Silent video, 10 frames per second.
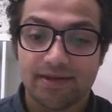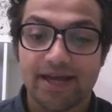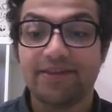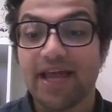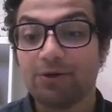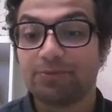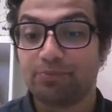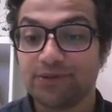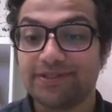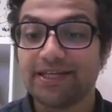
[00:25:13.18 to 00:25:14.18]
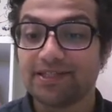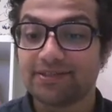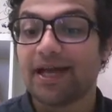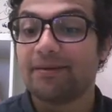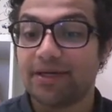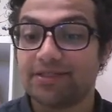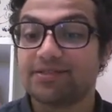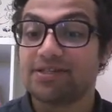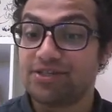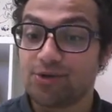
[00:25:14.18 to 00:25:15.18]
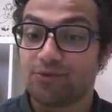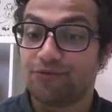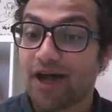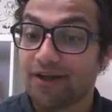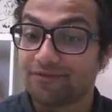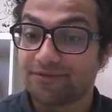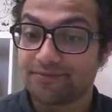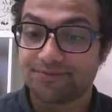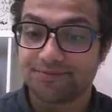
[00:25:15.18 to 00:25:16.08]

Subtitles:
and the output data type is 05.